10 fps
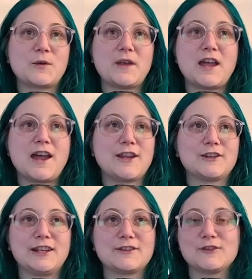that I can
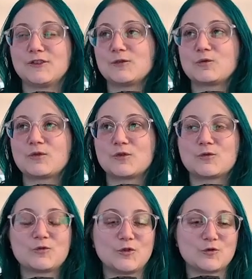get the
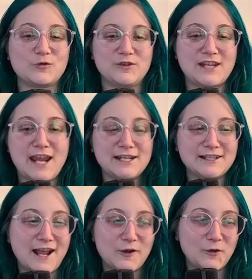taking it
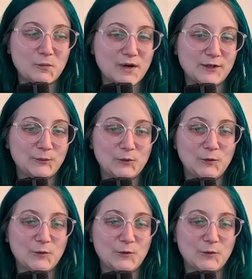out of the price pool